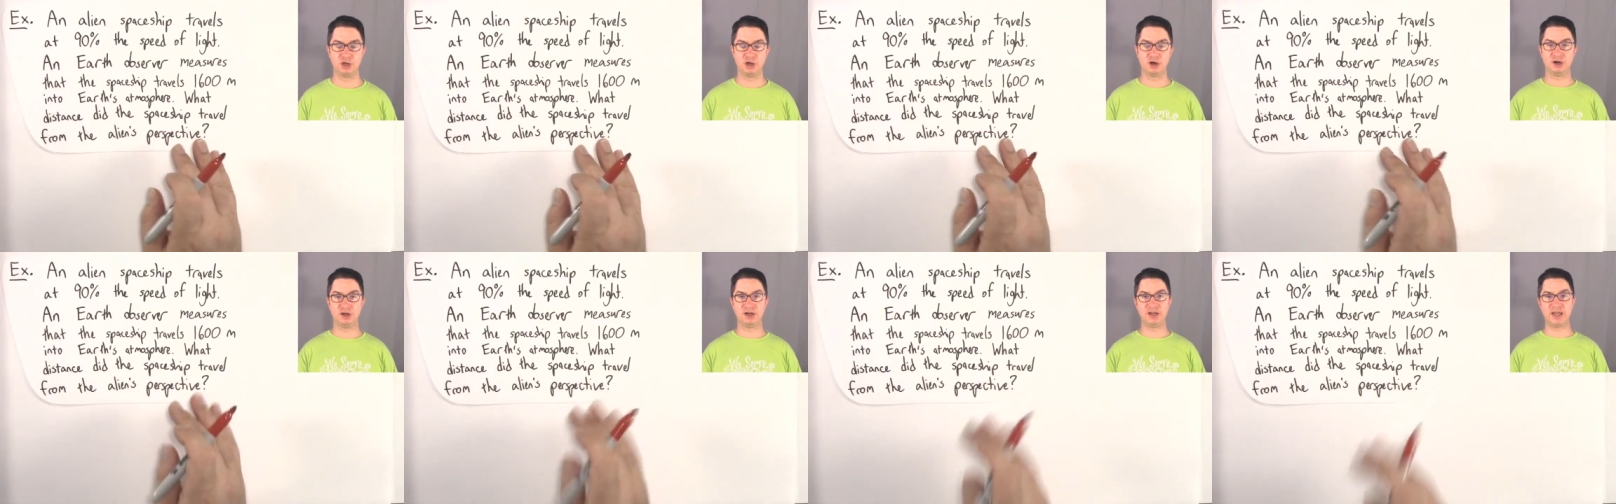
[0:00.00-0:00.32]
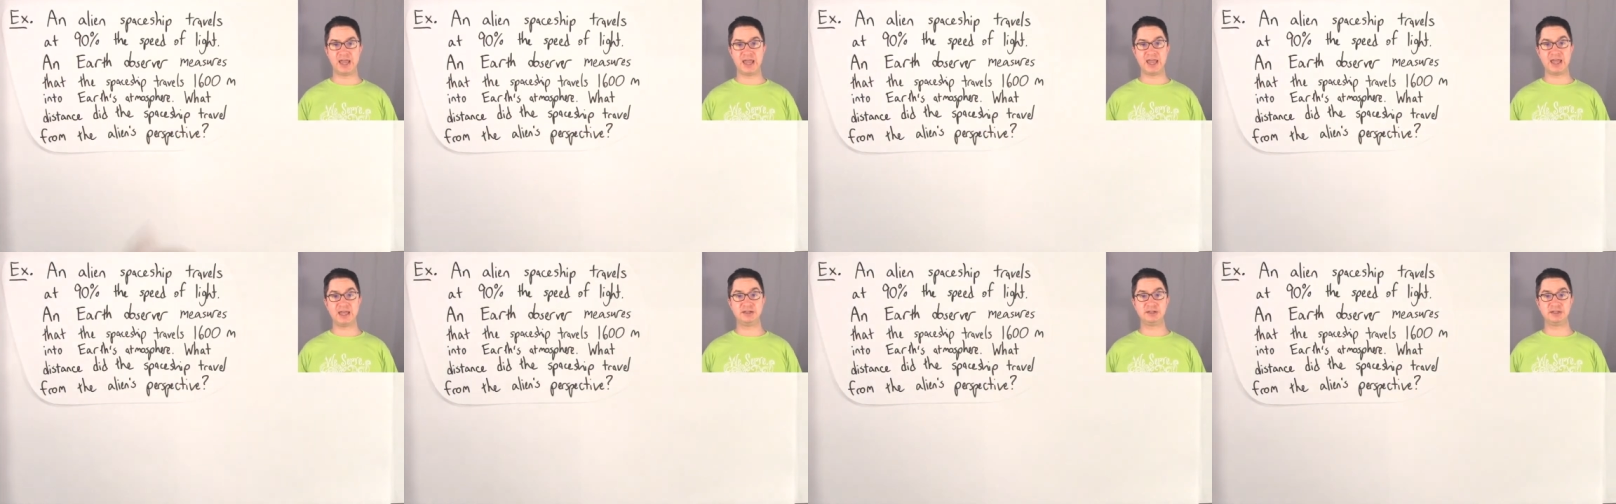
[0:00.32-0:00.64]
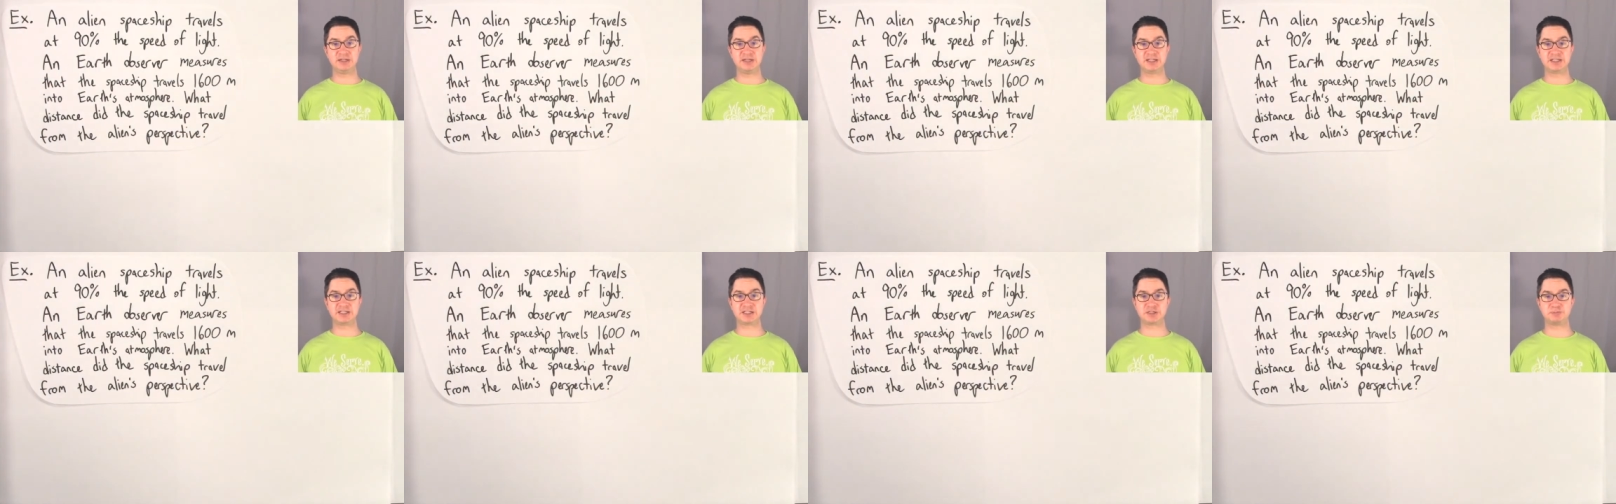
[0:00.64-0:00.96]
An
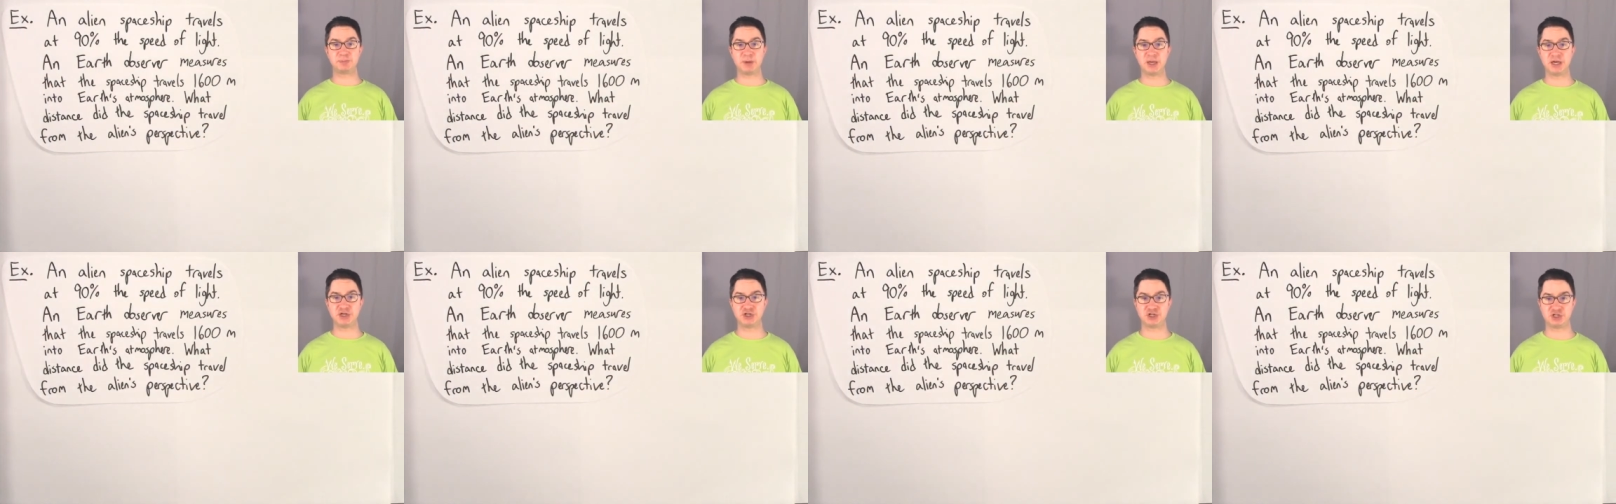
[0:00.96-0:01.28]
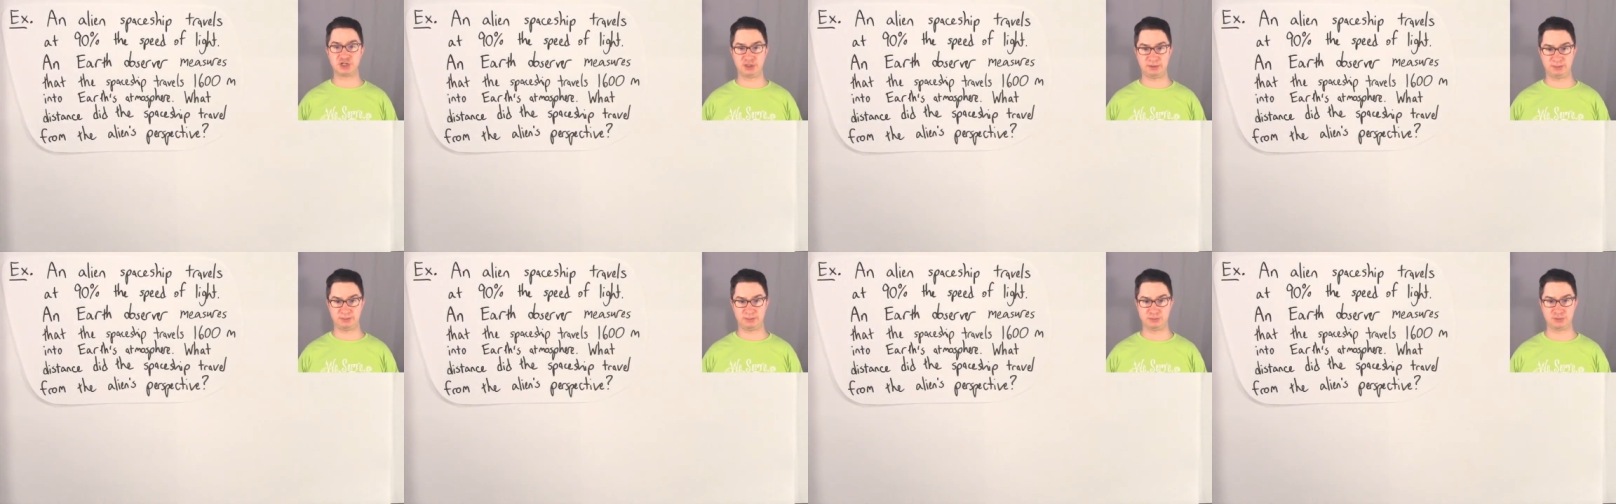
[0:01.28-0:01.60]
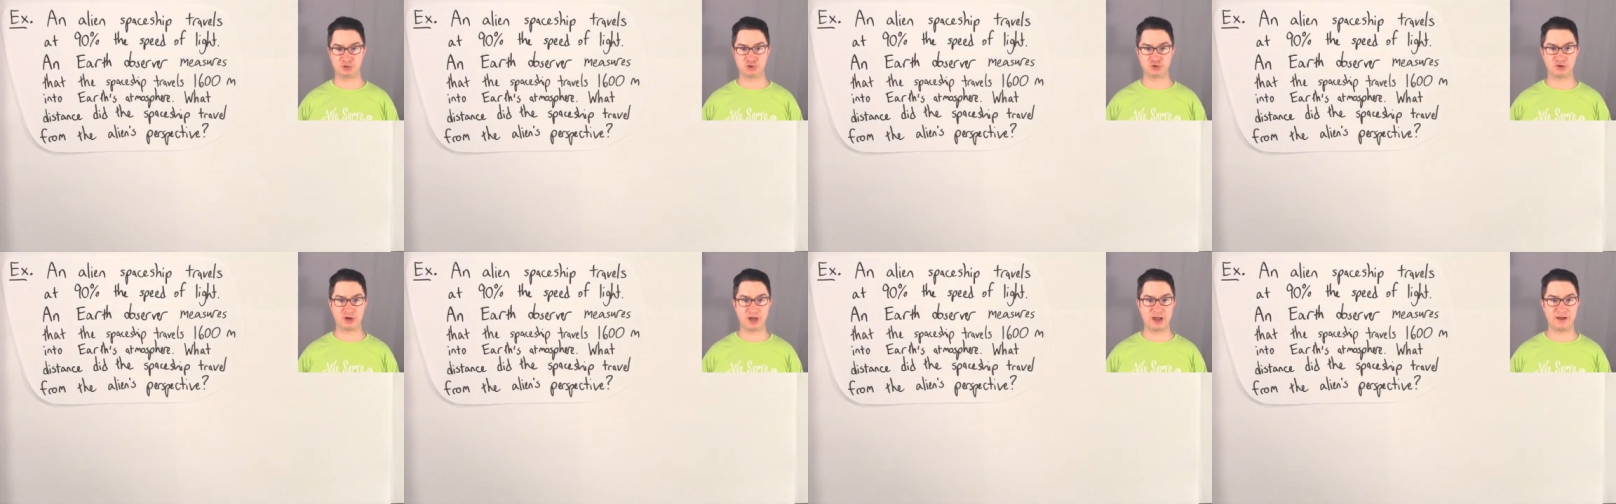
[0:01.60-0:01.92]
alien spaceship
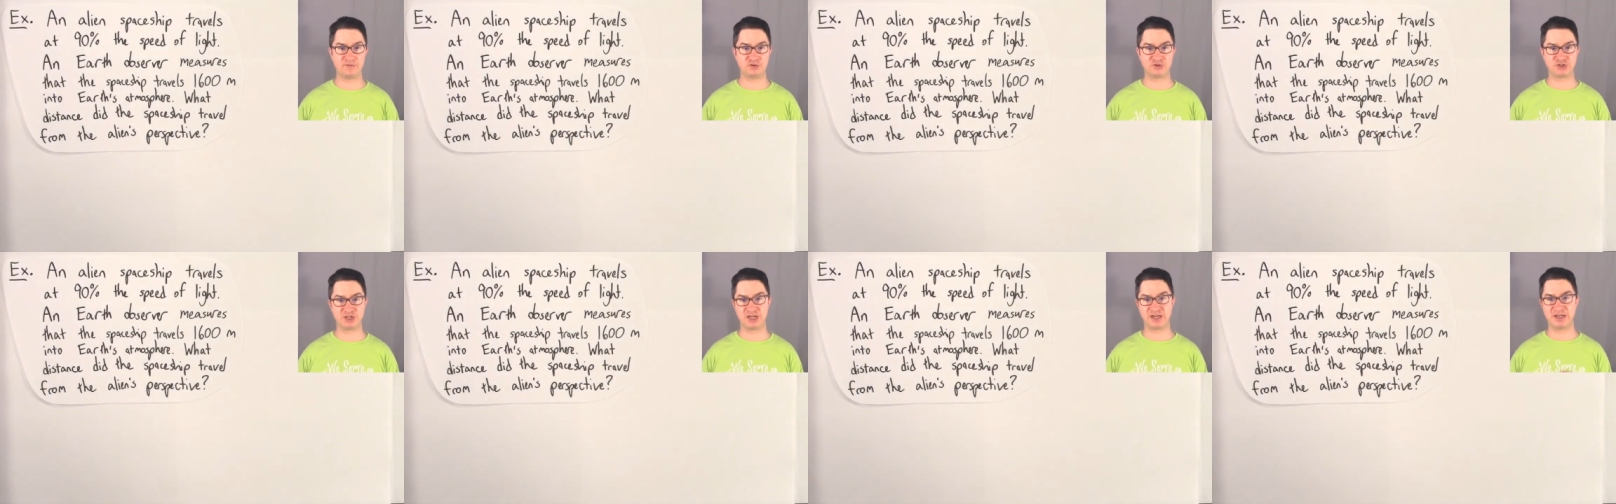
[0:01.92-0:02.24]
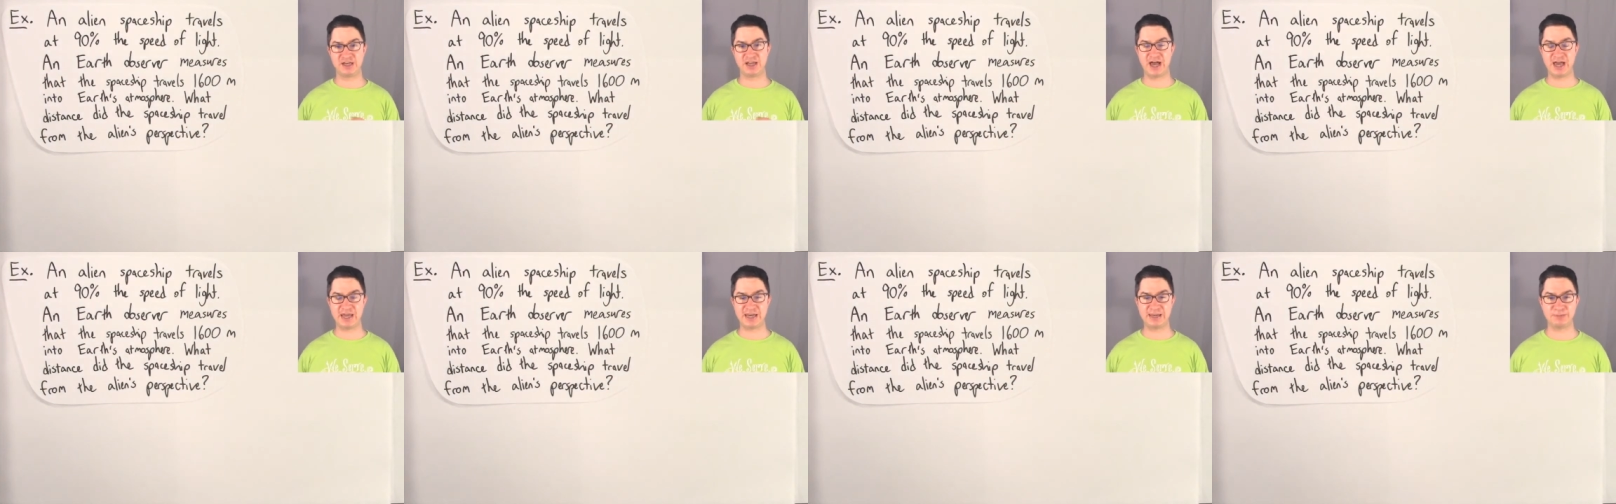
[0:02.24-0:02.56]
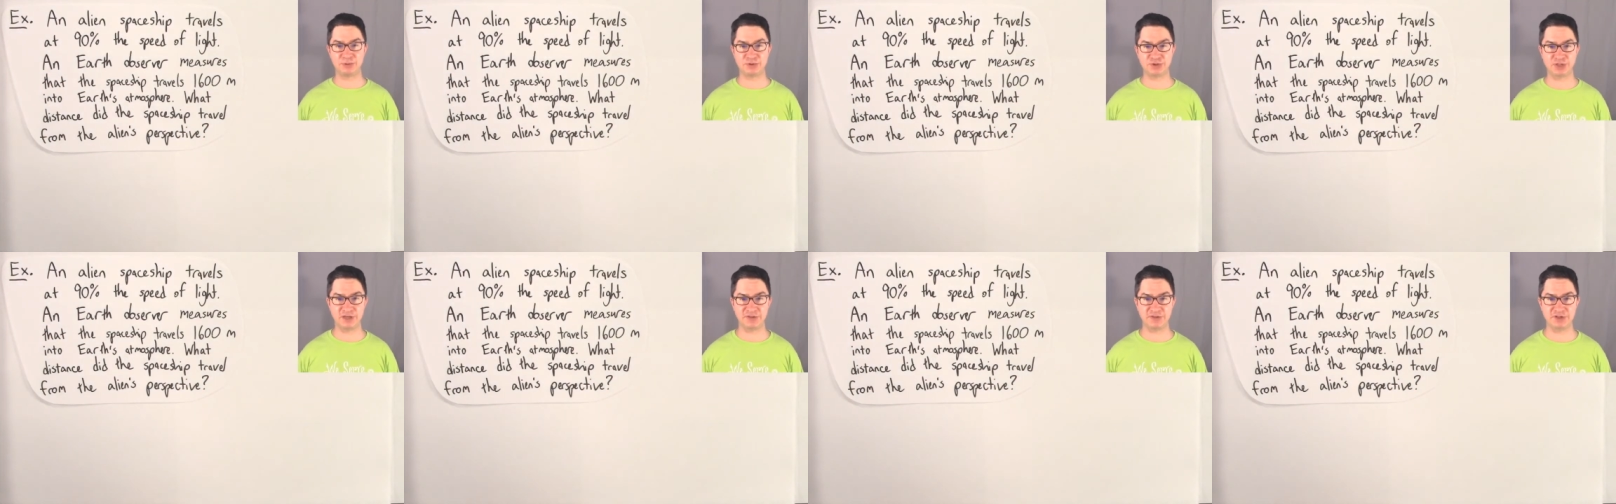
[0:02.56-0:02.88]
travels at
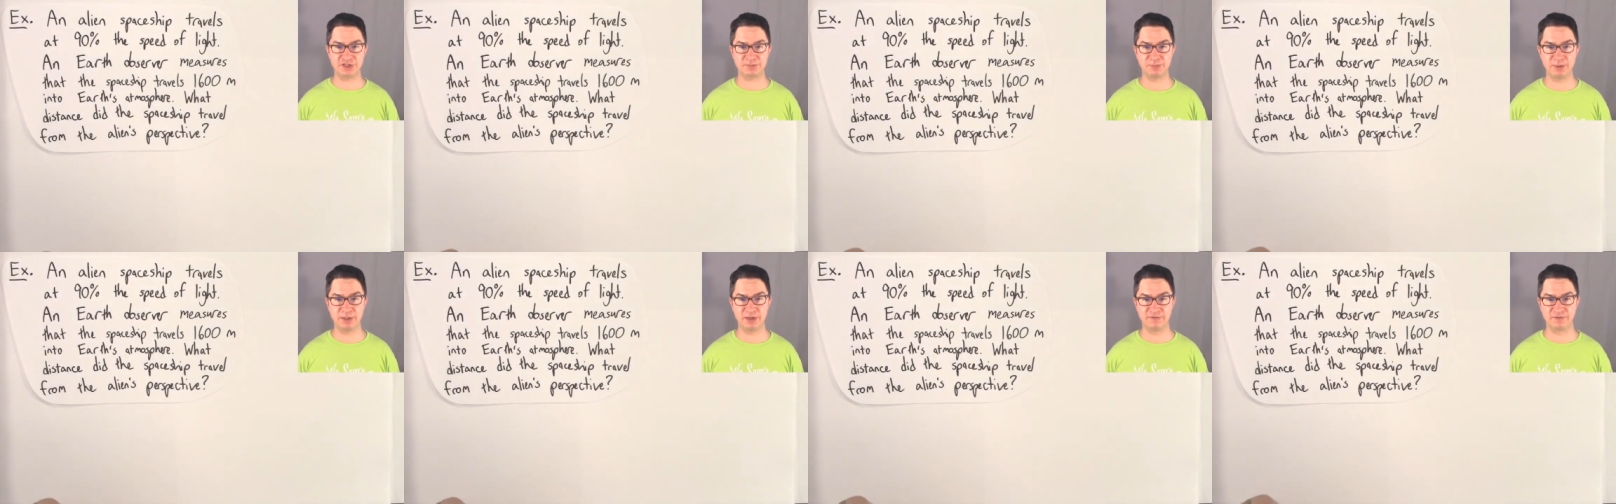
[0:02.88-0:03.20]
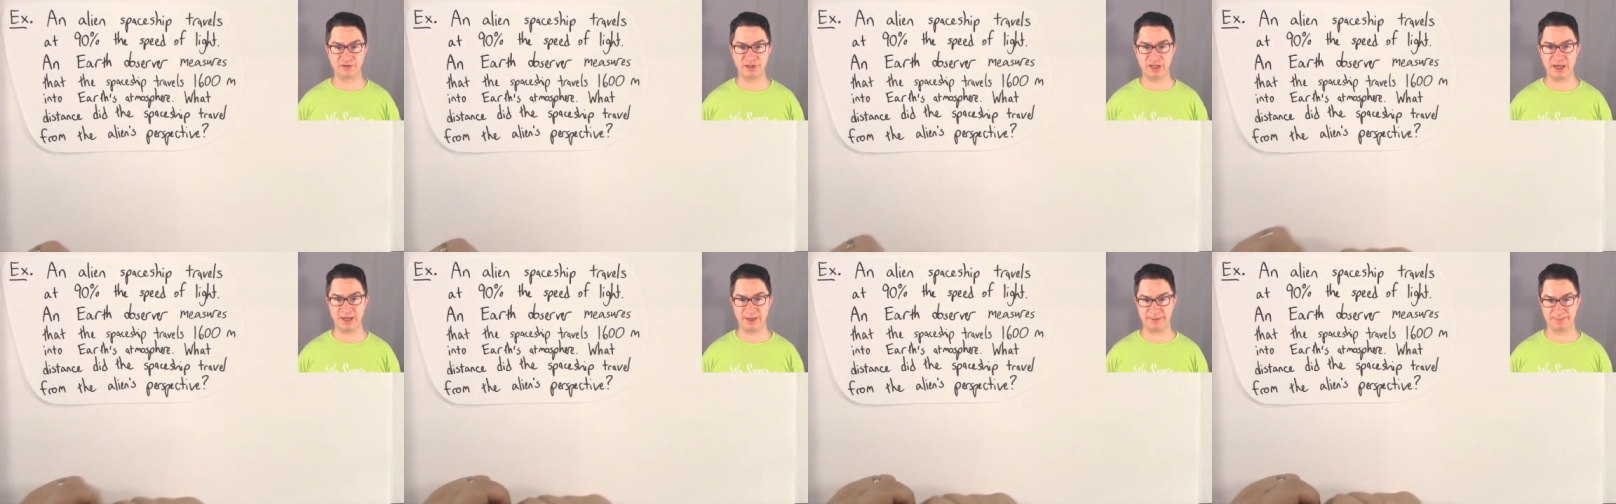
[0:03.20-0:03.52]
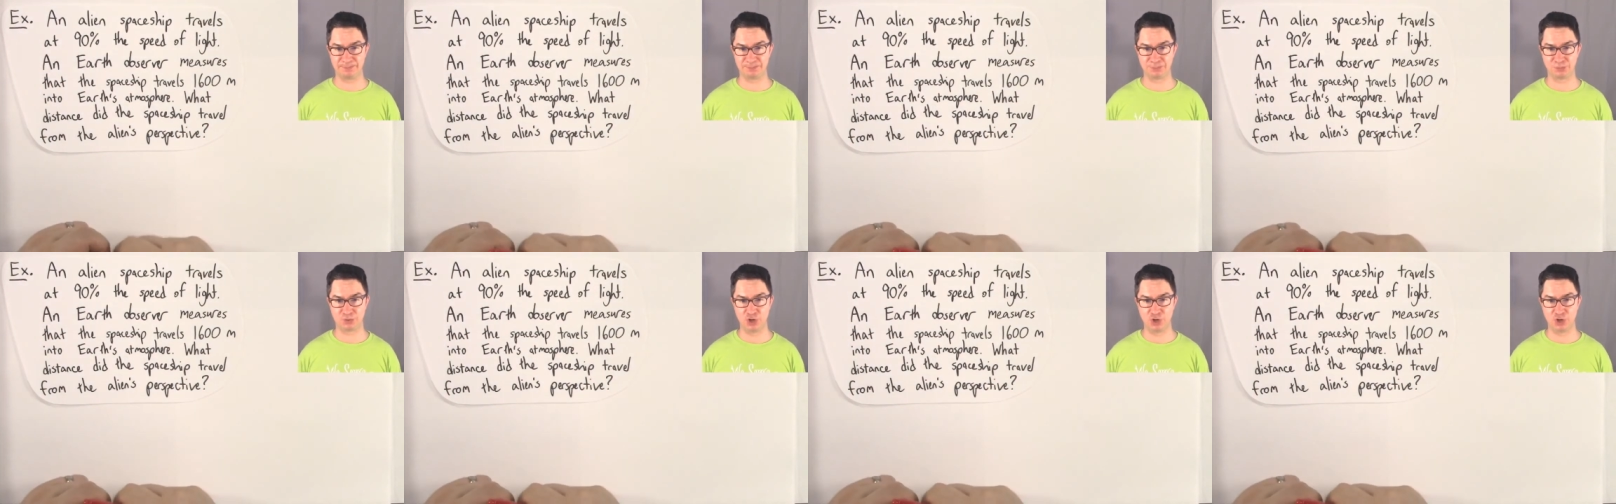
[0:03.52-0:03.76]
90% the speed of light.